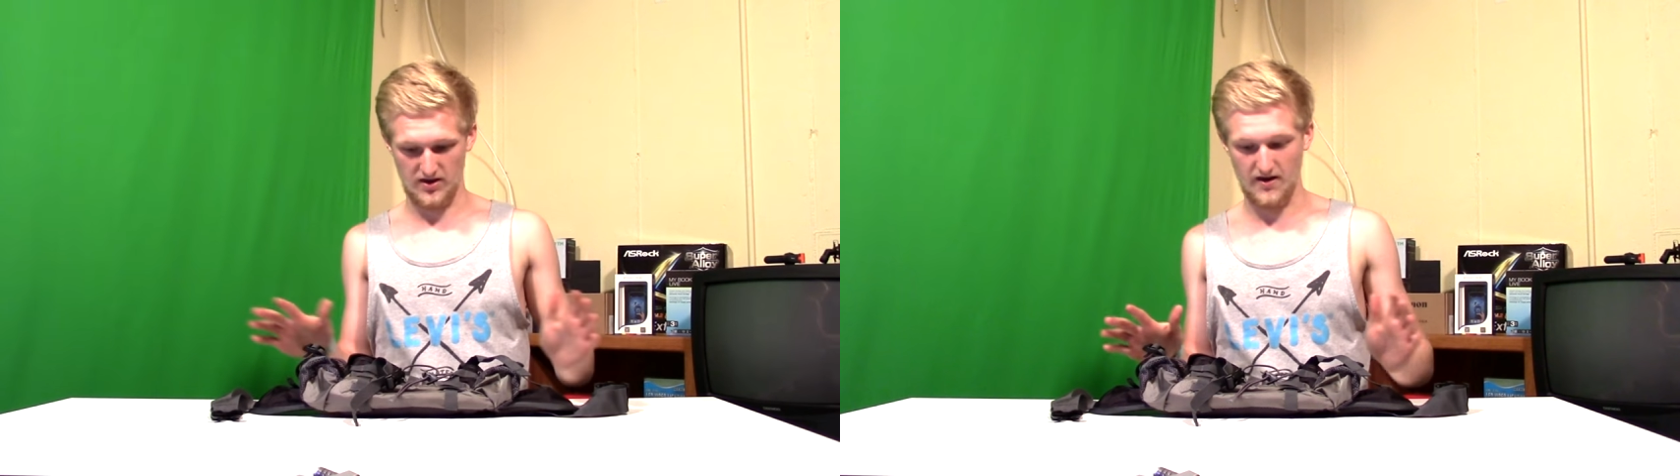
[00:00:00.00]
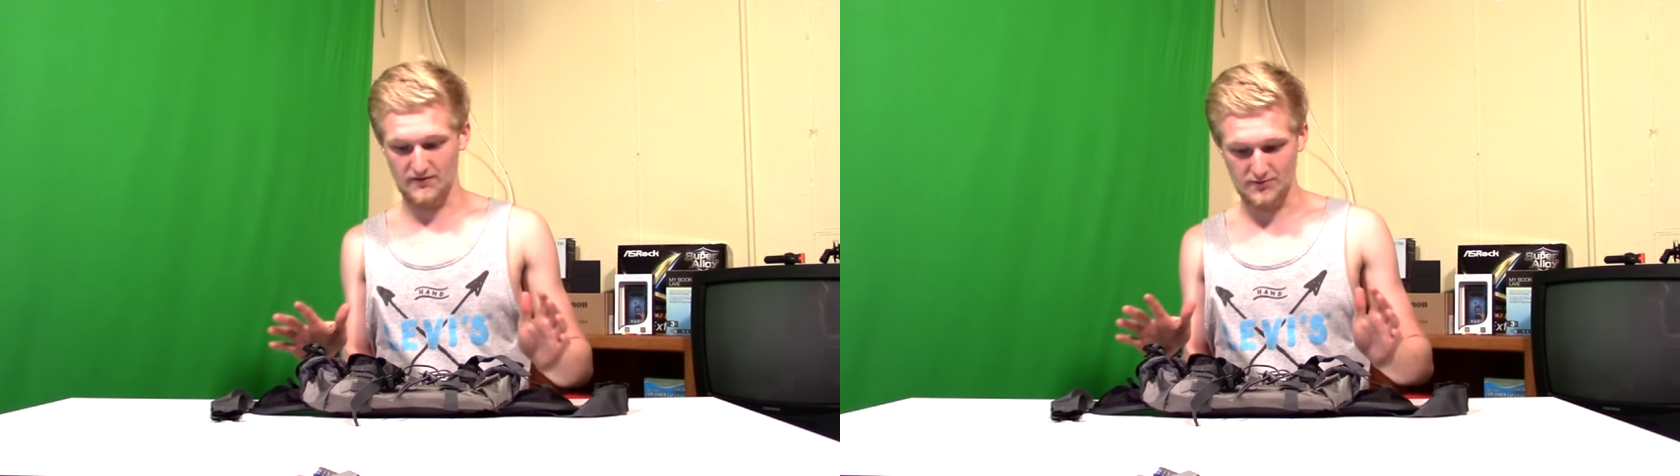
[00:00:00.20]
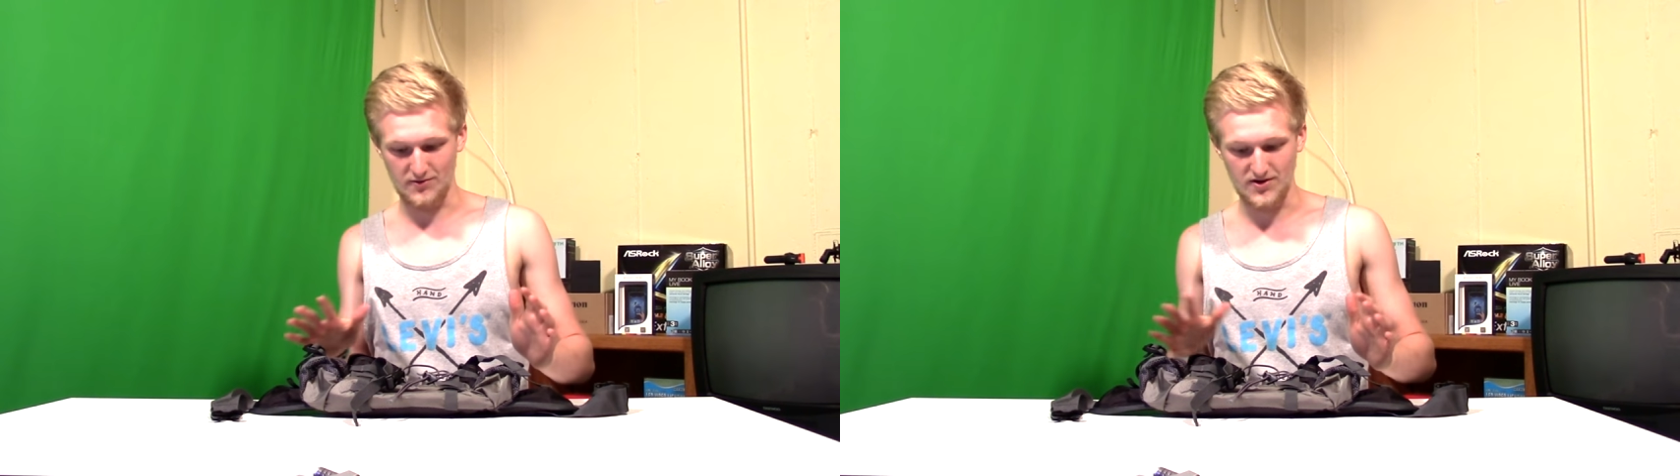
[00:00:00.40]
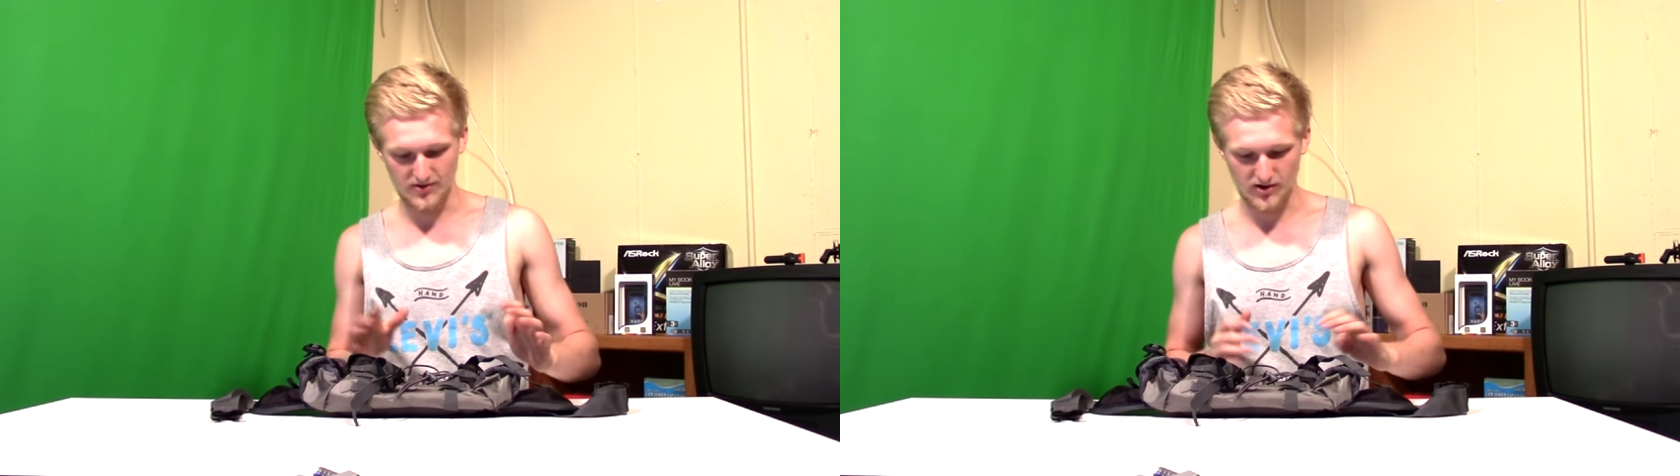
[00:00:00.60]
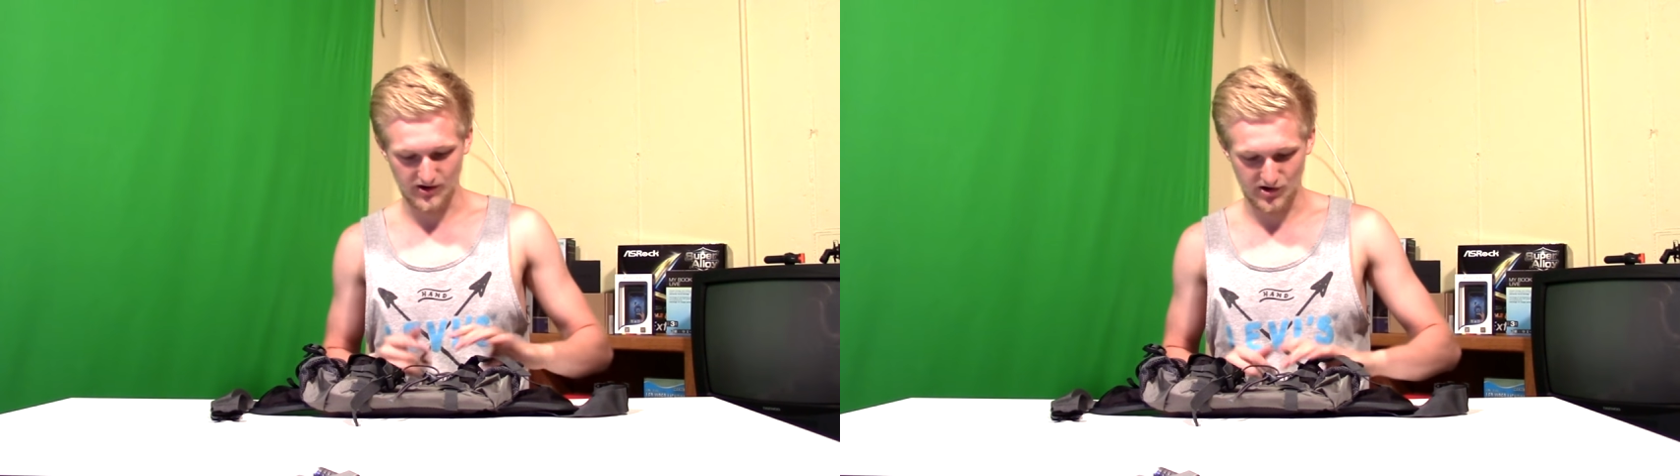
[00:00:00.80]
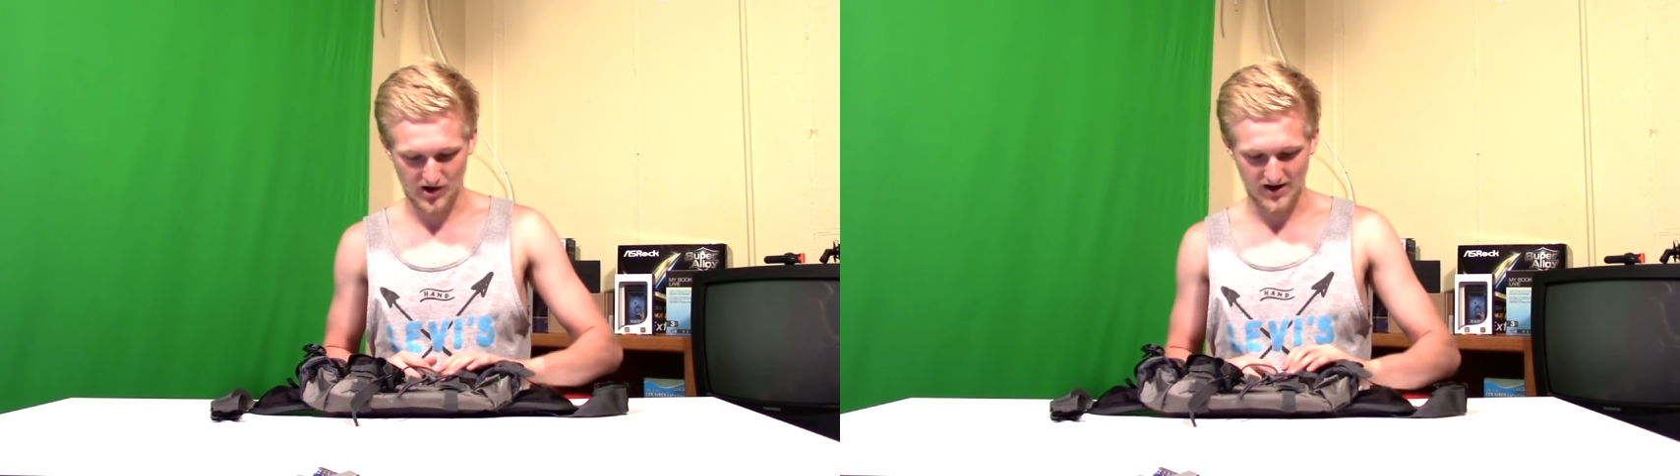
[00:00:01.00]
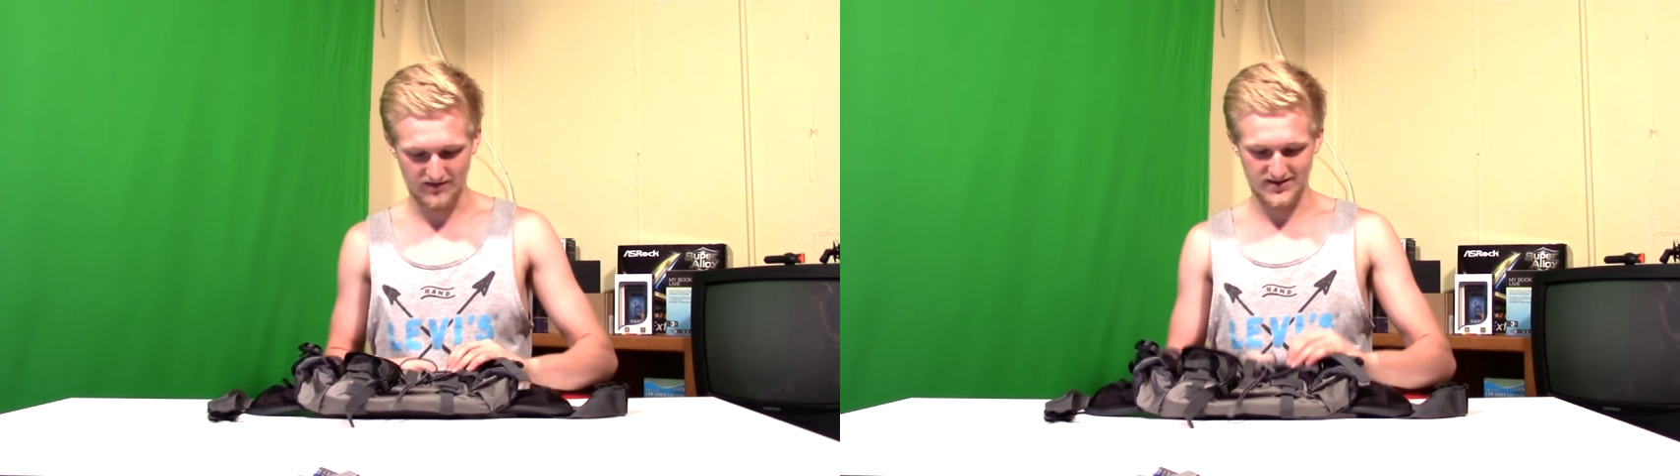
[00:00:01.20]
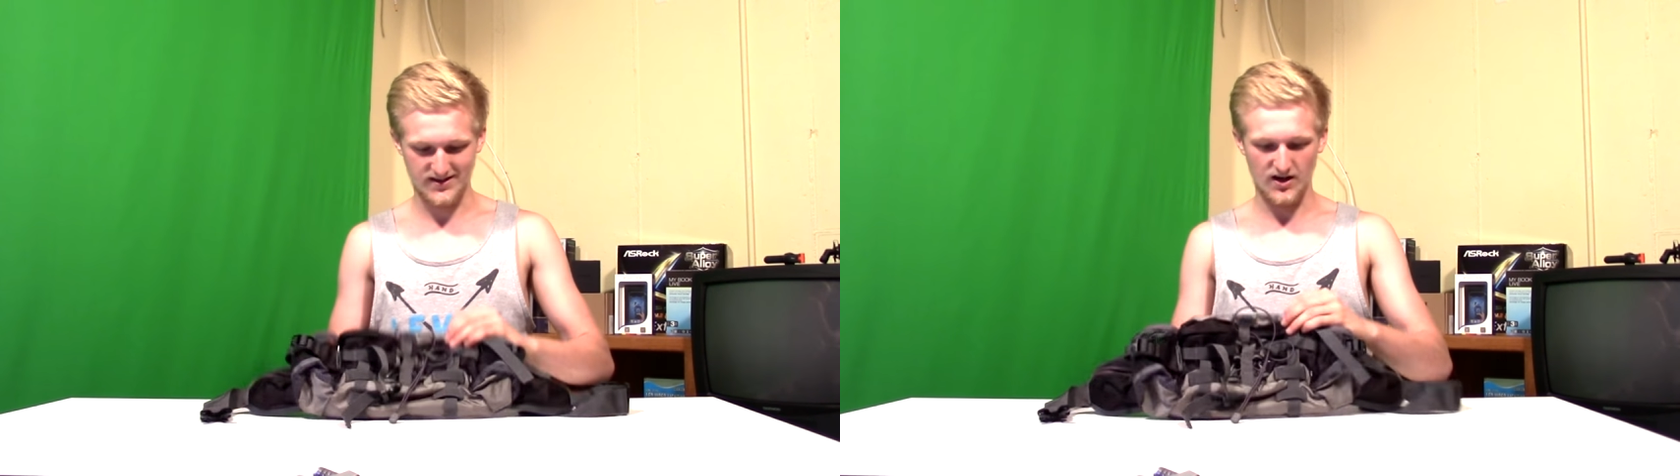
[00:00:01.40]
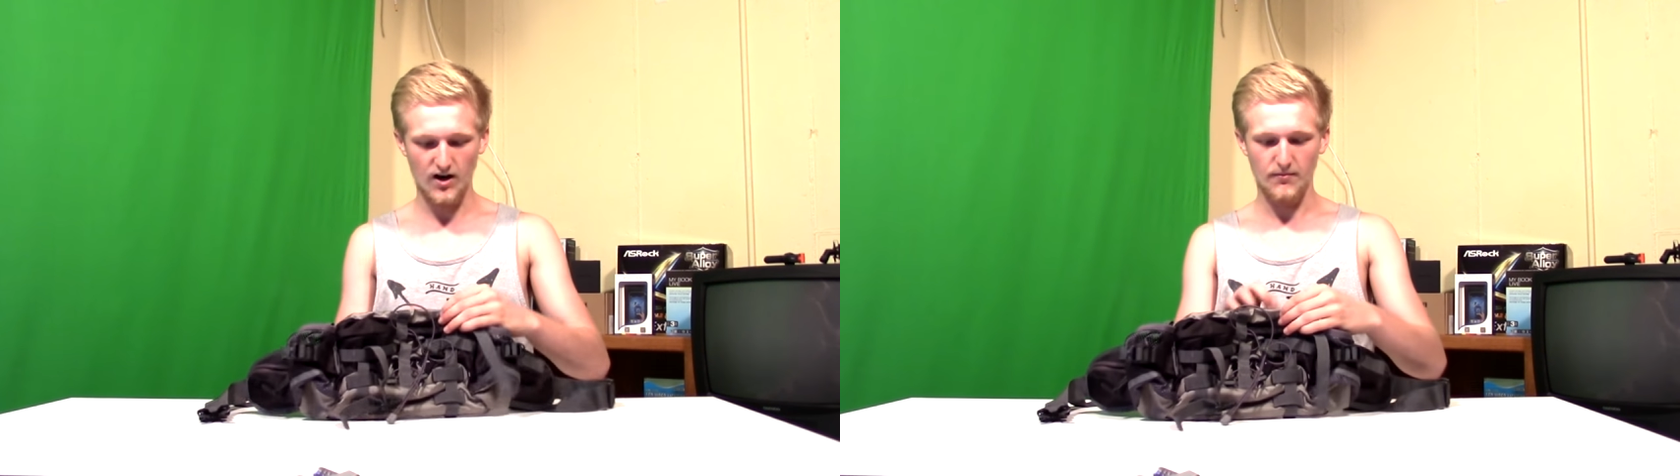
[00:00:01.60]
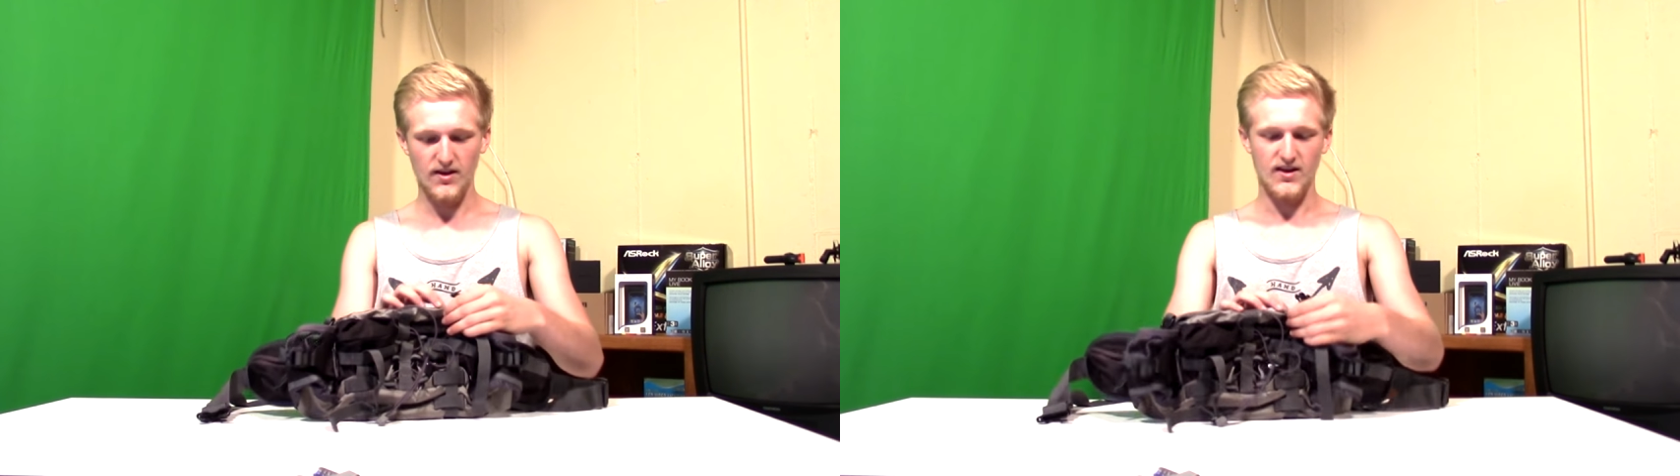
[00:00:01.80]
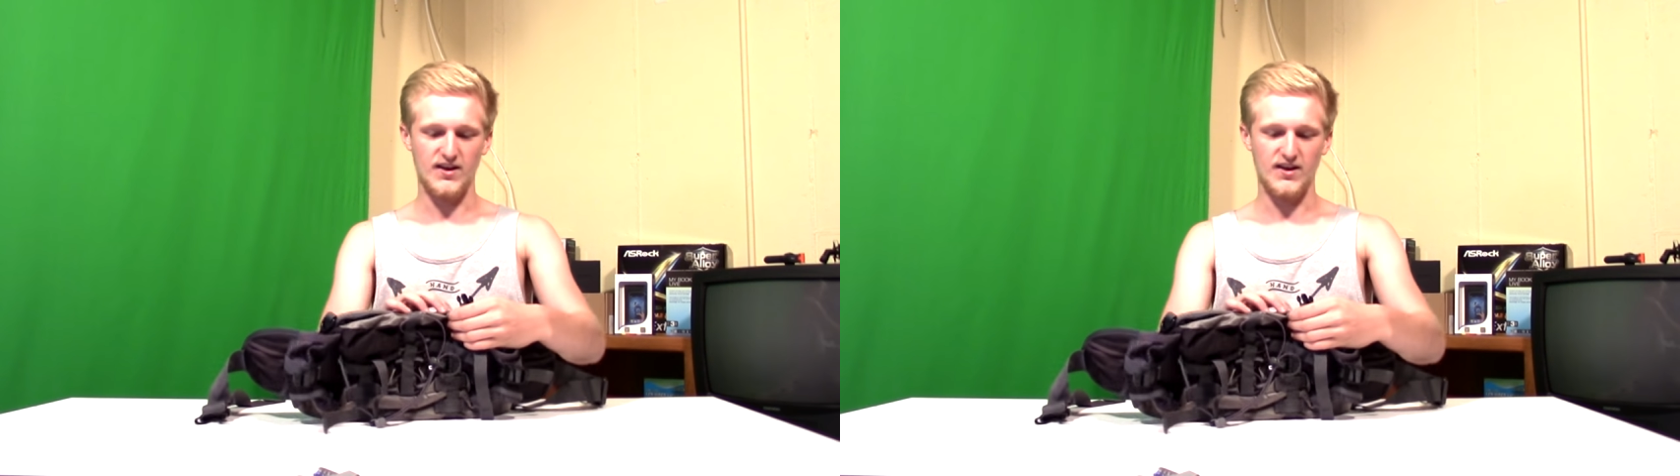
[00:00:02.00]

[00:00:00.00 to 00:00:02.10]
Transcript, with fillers: every nook and cranny of this thing up,